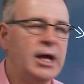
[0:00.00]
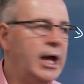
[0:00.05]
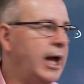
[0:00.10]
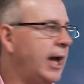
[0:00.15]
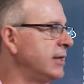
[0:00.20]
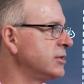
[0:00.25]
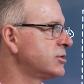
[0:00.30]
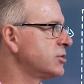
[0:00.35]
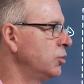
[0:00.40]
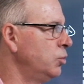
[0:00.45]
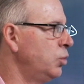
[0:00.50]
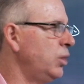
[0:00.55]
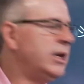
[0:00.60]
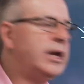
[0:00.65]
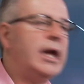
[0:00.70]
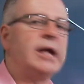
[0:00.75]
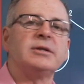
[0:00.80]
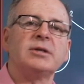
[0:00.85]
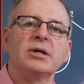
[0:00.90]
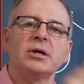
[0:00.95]
And so we
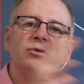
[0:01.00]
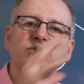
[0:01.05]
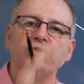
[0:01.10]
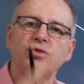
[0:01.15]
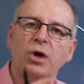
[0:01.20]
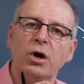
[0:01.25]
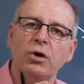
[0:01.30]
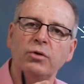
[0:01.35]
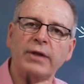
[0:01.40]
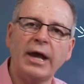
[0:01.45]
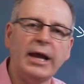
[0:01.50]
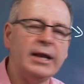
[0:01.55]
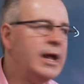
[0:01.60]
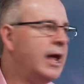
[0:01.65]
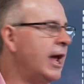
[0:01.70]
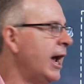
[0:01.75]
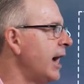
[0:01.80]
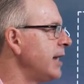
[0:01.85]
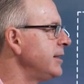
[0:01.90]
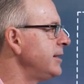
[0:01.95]
get to control that,
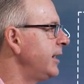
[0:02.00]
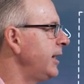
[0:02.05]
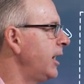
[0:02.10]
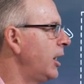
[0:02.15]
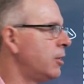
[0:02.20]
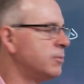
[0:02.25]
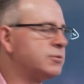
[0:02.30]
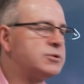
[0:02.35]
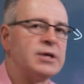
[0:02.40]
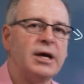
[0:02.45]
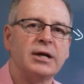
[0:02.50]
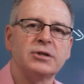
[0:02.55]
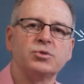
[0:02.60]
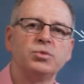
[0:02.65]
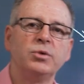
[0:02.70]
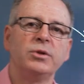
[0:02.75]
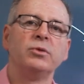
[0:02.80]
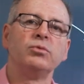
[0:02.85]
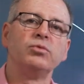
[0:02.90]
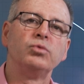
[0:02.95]
and that helps us
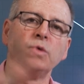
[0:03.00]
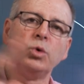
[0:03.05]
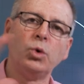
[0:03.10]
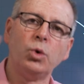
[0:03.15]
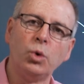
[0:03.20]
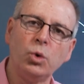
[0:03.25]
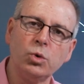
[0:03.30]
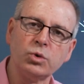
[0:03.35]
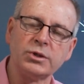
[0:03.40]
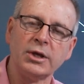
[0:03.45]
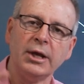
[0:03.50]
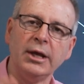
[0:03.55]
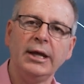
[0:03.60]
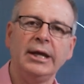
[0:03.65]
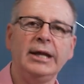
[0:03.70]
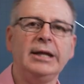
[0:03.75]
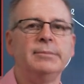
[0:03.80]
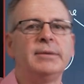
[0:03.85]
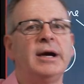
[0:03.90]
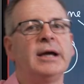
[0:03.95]
with the rules
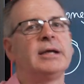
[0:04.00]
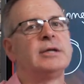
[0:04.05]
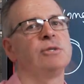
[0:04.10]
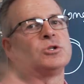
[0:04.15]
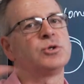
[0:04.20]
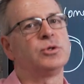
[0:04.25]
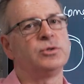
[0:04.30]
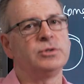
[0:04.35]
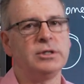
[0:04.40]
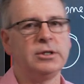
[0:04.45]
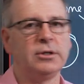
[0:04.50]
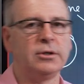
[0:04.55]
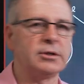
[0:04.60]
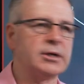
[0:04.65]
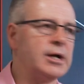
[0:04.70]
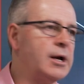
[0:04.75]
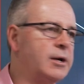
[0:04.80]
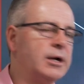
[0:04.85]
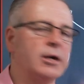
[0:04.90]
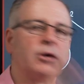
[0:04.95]
in making sure that you're not
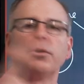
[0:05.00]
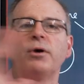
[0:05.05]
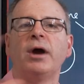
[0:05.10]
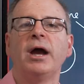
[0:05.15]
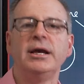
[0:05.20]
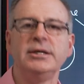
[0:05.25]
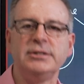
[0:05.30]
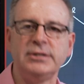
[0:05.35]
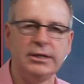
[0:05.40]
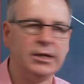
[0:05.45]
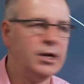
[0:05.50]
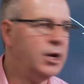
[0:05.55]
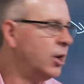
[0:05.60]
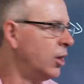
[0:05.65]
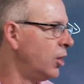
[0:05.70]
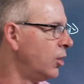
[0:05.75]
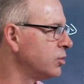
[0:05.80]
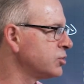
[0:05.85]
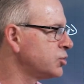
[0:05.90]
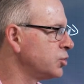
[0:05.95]
going crazy
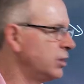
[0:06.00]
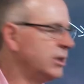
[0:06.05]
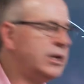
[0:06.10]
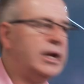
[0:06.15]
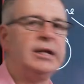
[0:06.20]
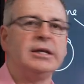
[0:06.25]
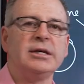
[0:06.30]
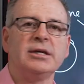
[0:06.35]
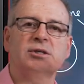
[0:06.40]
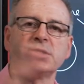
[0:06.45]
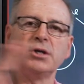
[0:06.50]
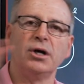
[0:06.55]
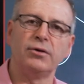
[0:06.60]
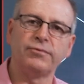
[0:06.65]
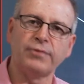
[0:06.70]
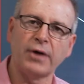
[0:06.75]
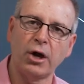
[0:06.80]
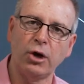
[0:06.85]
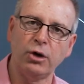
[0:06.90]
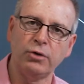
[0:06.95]
or sort of getting
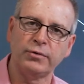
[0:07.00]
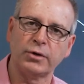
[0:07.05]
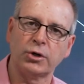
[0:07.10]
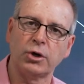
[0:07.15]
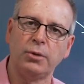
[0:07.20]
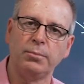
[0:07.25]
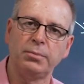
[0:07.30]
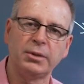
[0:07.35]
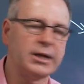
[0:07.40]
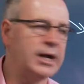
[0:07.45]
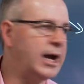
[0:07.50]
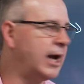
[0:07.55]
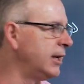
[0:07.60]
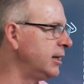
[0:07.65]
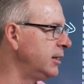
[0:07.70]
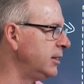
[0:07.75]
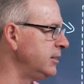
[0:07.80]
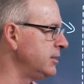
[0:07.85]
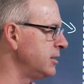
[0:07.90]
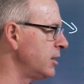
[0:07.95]
yourself
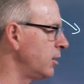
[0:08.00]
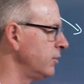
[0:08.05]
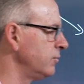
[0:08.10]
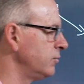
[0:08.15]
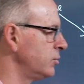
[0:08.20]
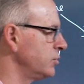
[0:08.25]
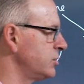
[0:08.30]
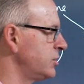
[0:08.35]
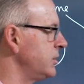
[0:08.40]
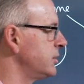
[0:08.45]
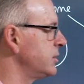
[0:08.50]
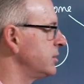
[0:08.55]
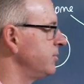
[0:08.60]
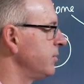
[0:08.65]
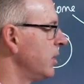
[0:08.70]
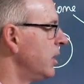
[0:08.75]
overcomplicated in the overall system.